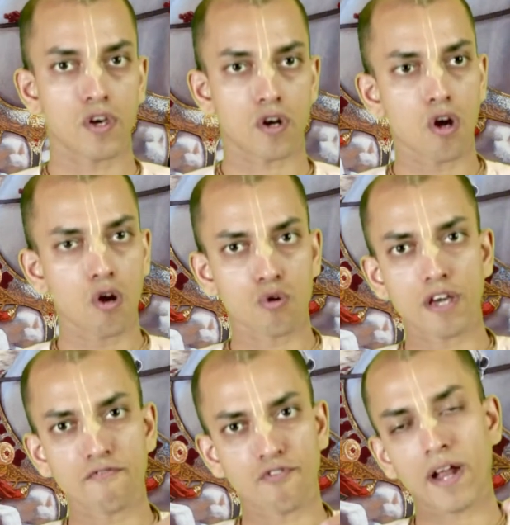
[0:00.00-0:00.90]
We are all
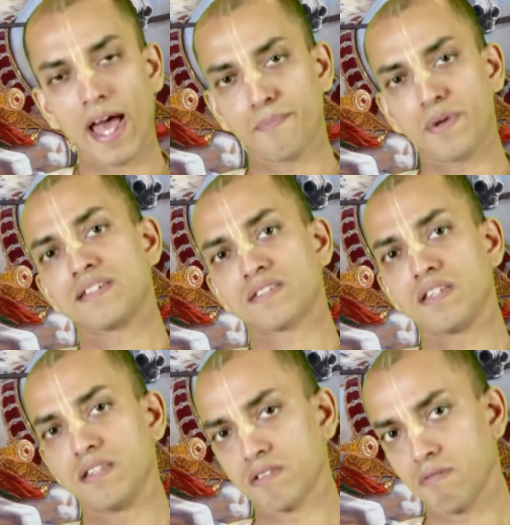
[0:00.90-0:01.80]
looking for
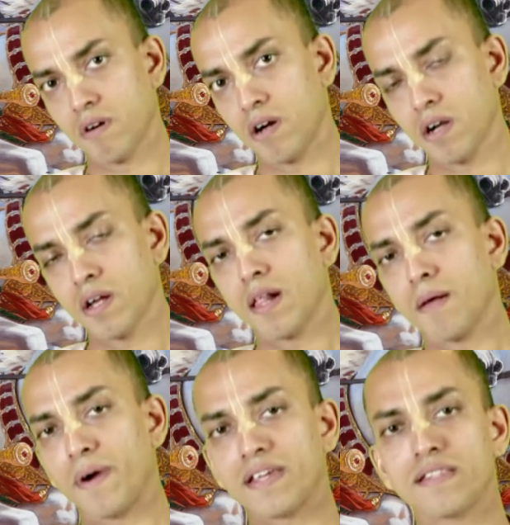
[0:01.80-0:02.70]
happiness in this world.
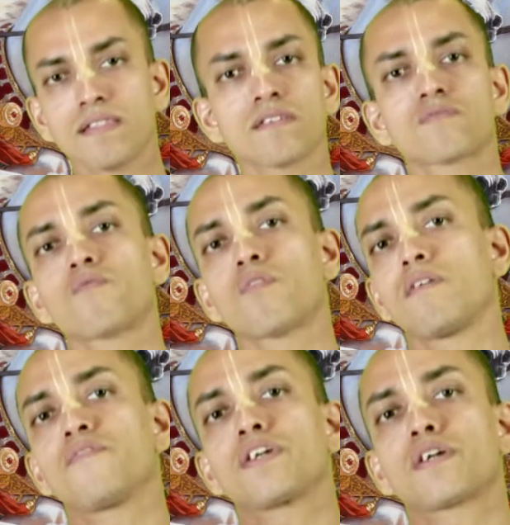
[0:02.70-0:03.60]
But in this
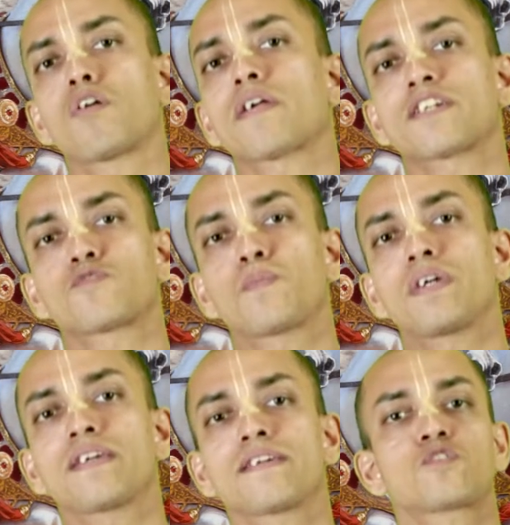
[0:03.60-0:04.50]
world, we cannot
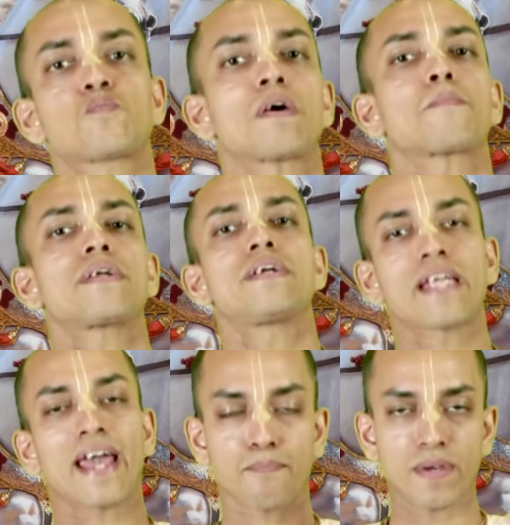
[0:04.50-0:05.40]
experience
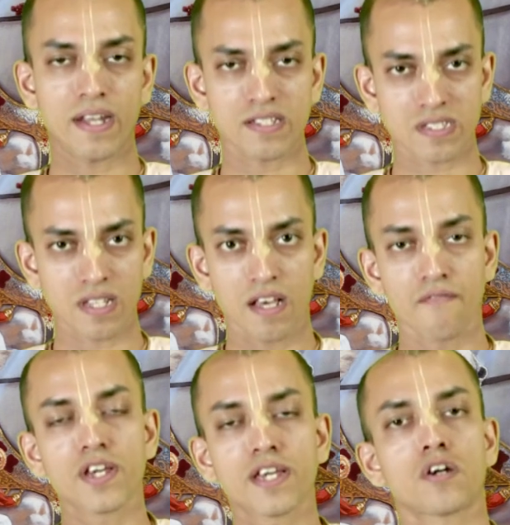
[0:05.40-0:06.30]
permanent happiness.
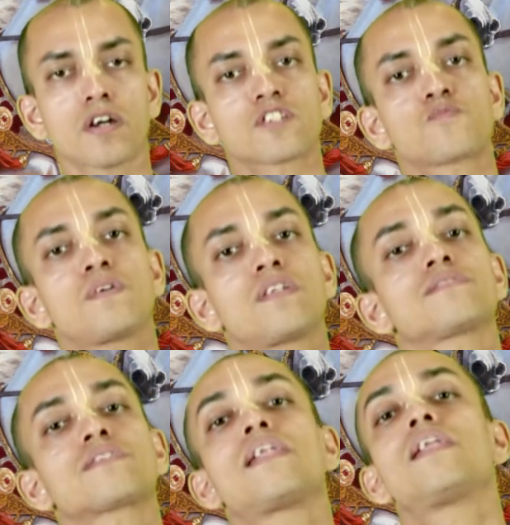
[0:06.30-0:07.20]
We cannot
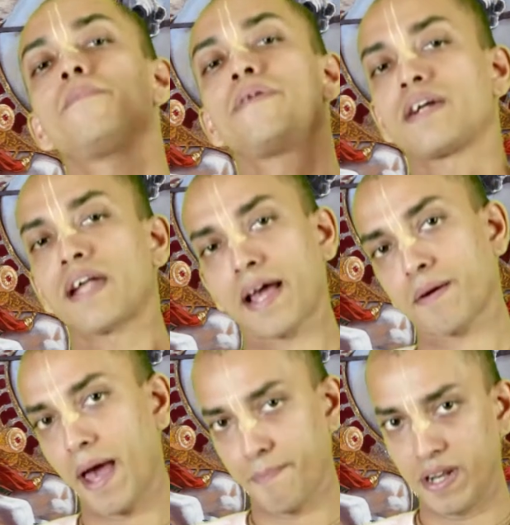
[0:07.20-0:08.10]
experience unlimited
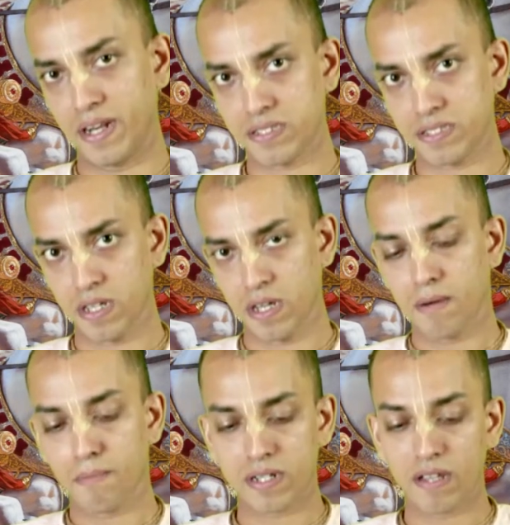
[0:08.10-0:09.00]
happiness.
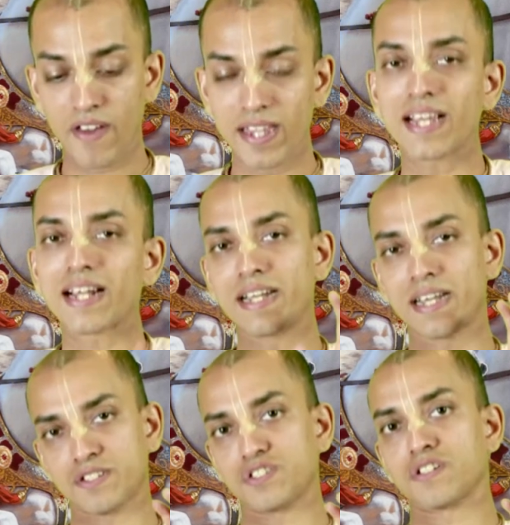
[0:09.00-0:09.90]
But the Vedic
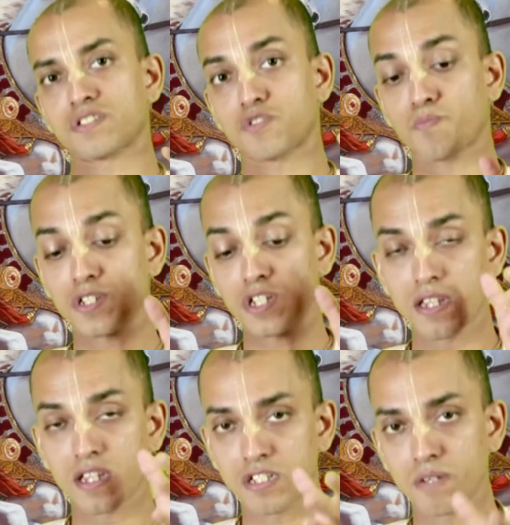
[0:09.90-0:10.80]
literatures,
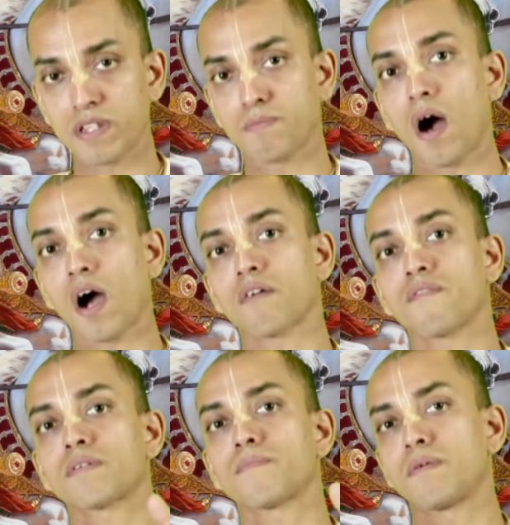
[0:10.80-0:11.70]
especially the Srimad
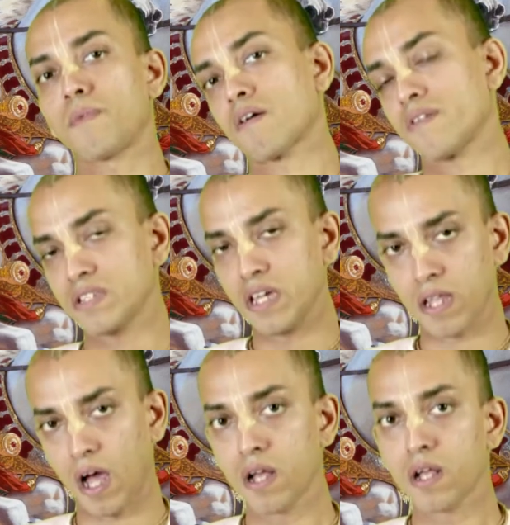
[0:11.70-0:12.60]
Bhagavatam and Bhagavad
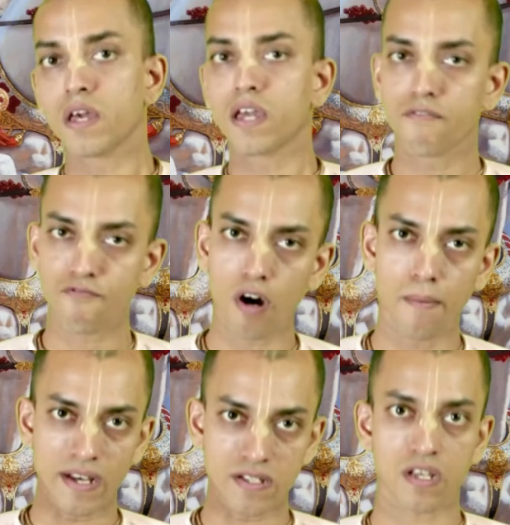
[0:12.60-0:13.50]
Gita,
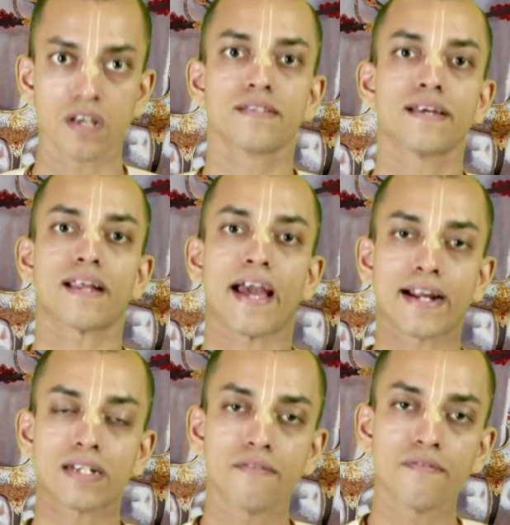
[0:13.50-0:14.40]
inform us that
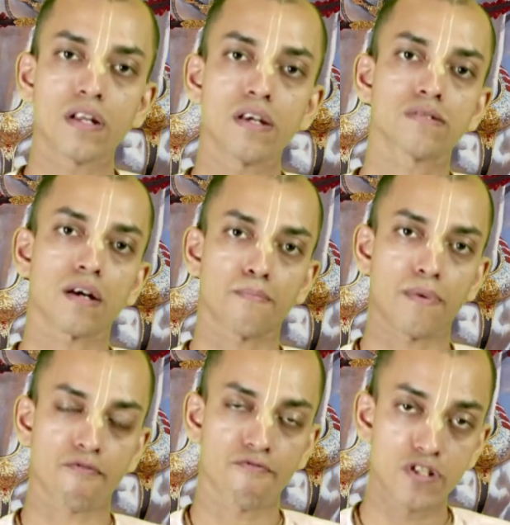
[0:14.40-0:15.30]
activities are
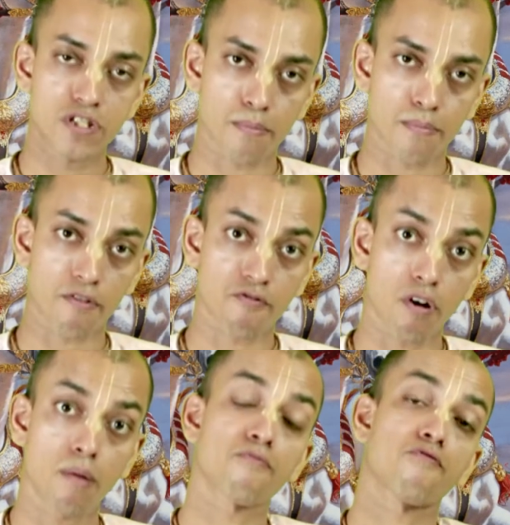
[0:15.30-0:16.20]
which are
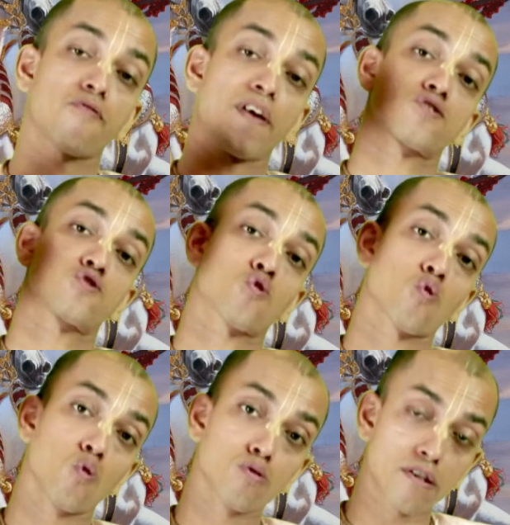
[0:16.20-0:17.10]
performed
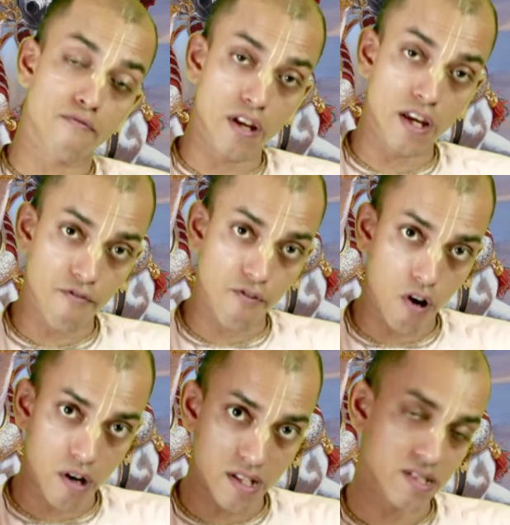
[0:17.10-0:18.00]
exclusively
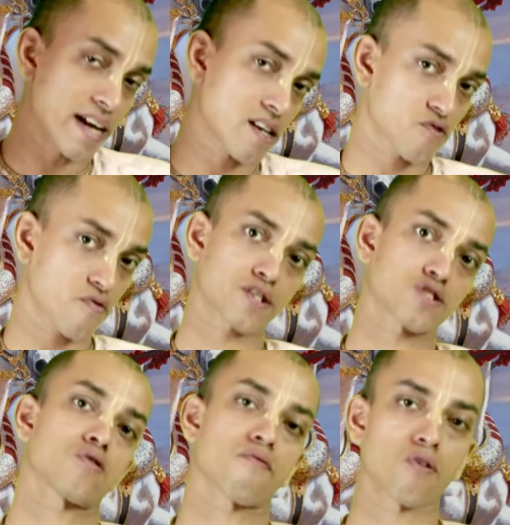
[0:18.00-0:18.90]
for the
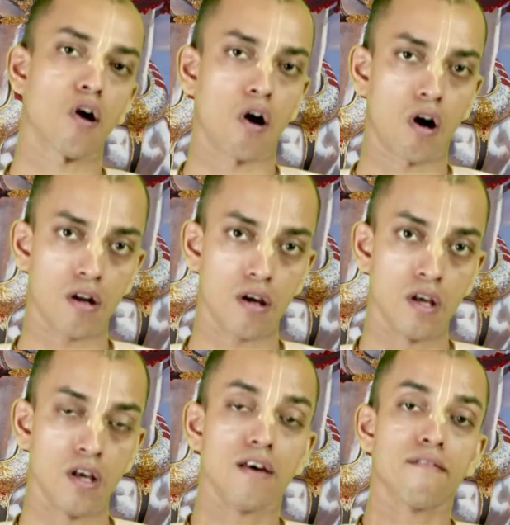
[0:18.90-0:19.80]
satisfaction of God